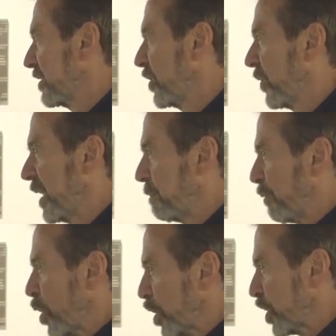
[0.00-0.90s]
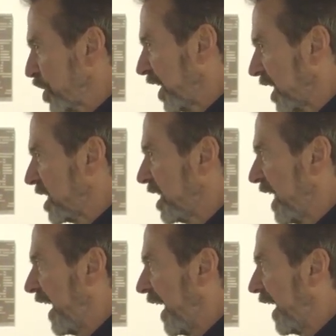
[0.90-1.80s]
you know that burnishing
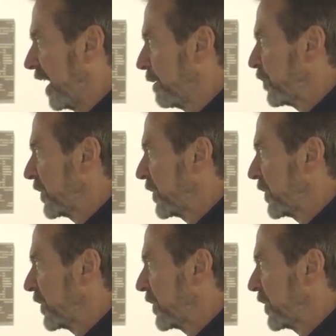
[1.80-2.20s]
clay